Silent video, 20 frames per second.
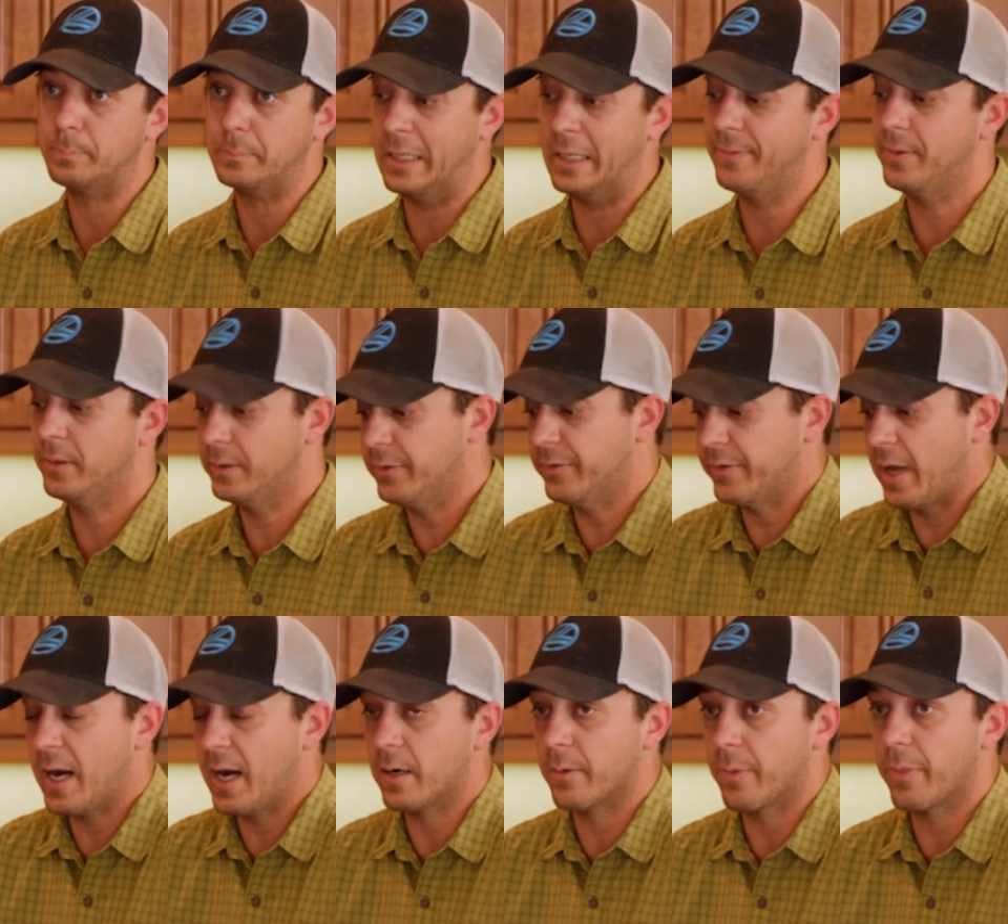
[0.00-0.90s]
at the
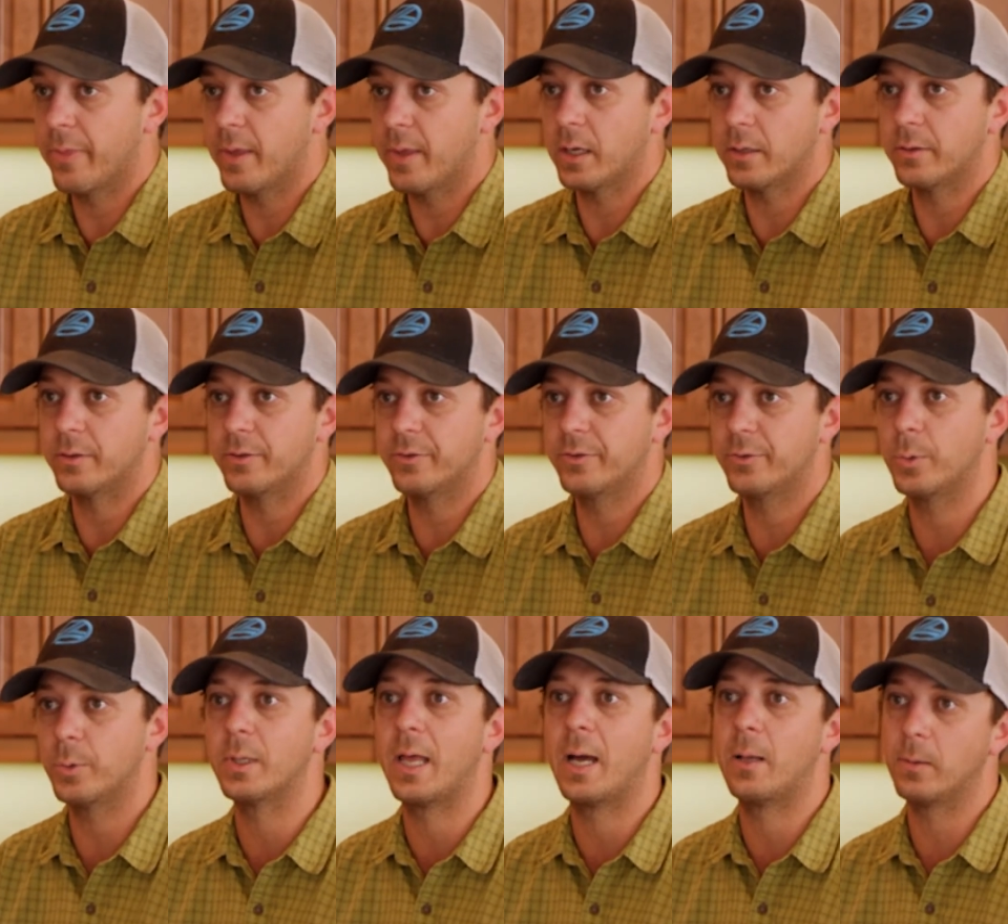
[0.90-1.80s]
desired thickness
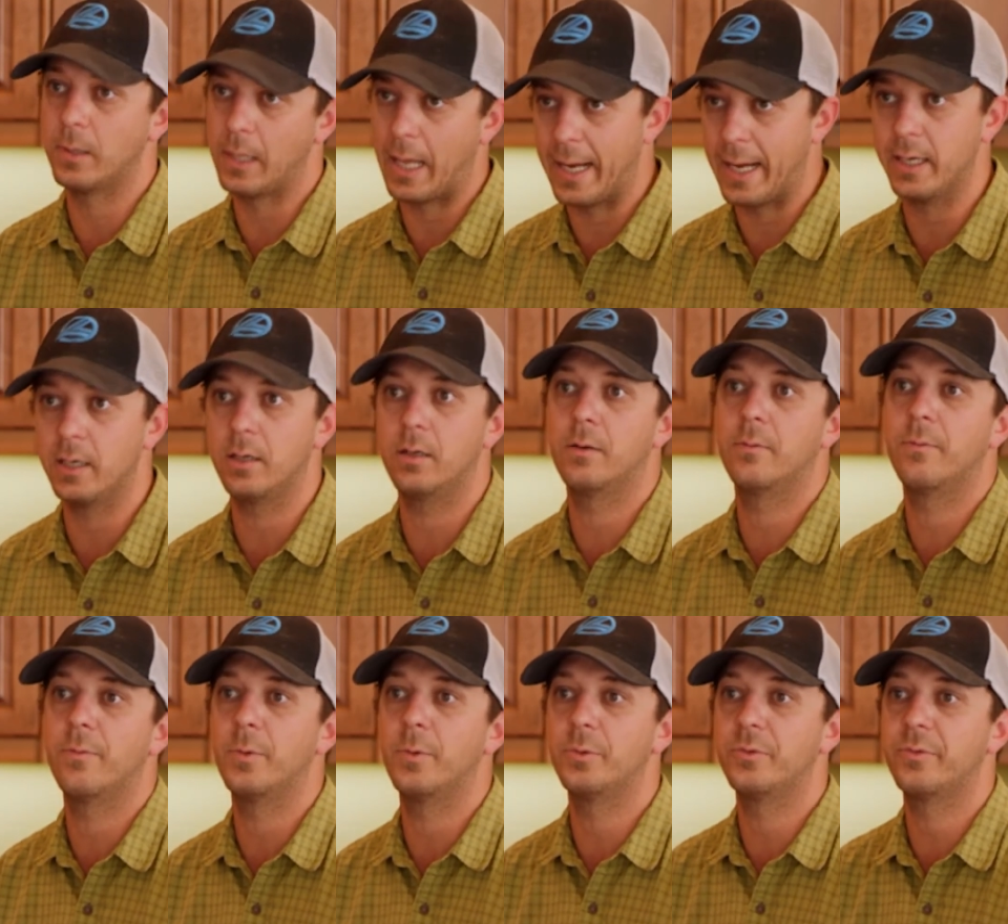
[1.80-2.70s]
to allow light
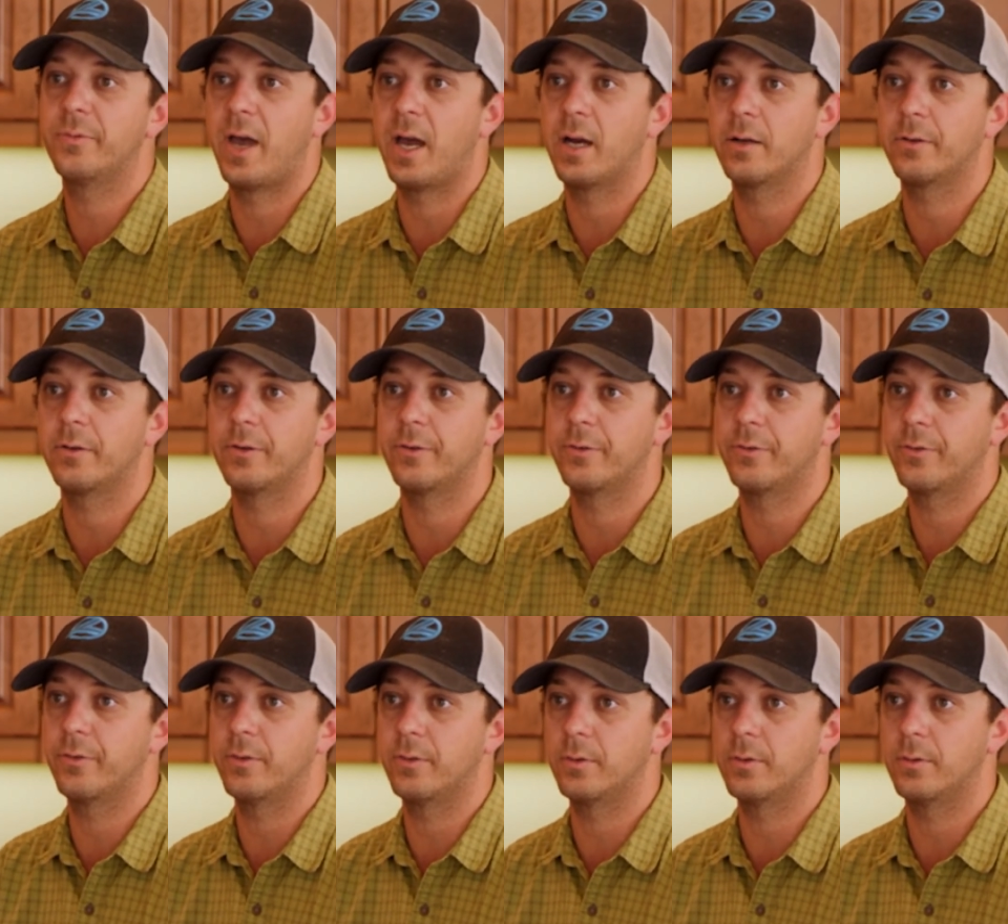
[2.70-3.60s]
and those factors
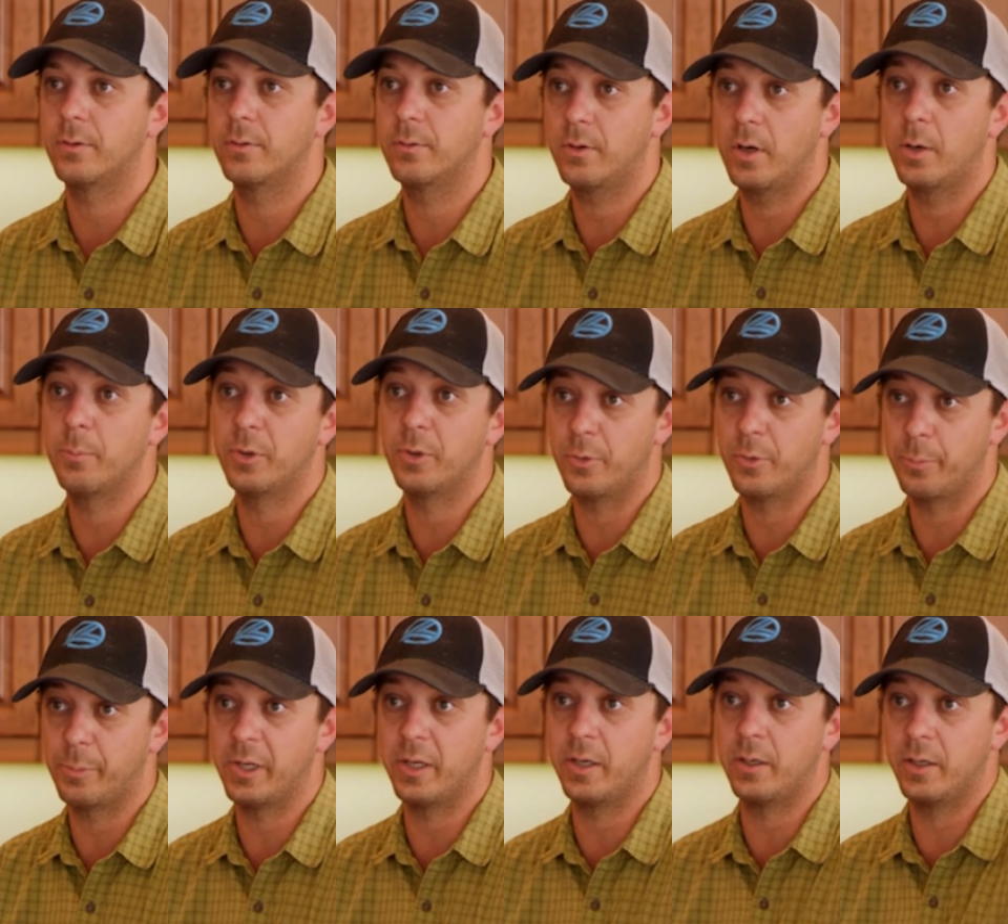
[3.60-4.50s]
to come into
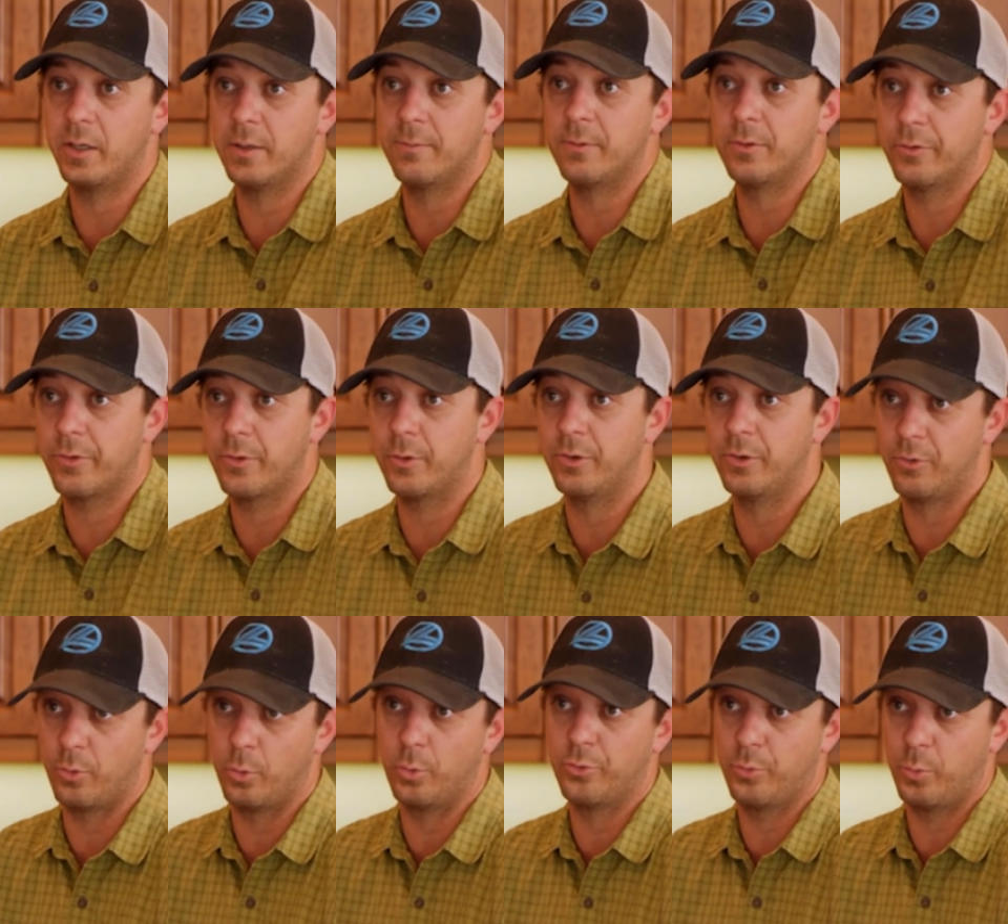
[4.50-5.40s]
play to give us the
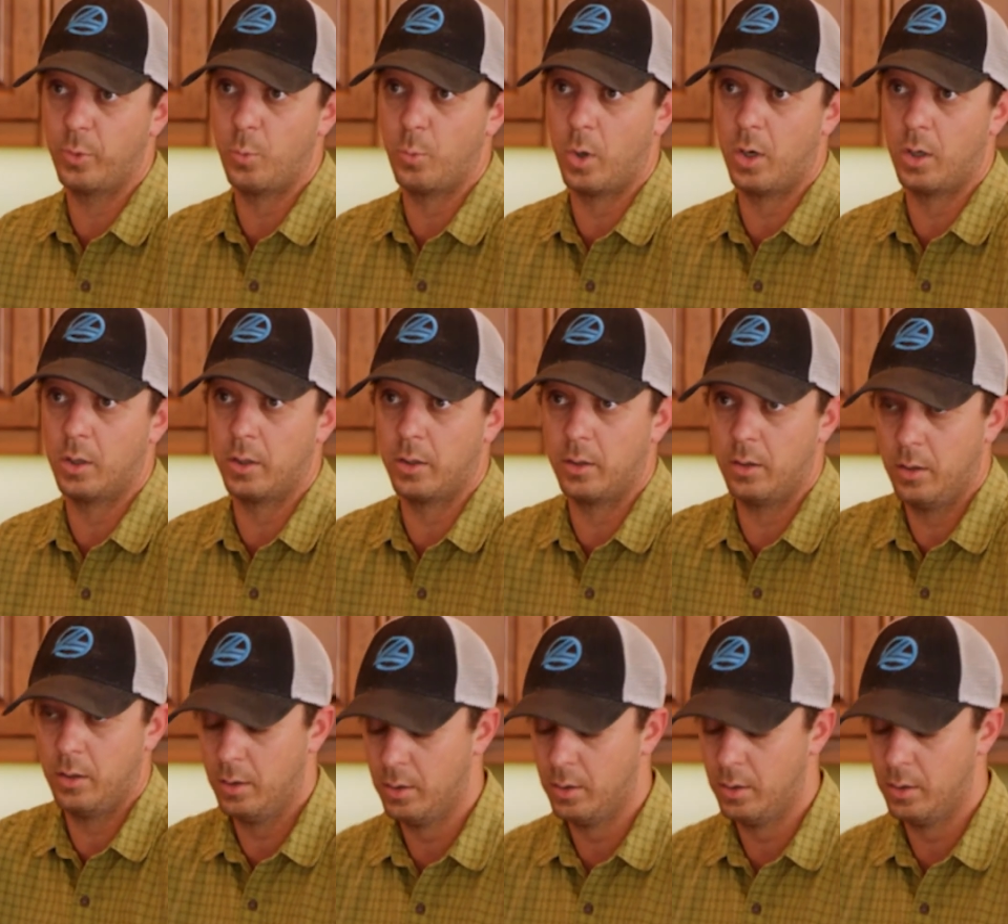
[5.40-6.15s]
results we wanted.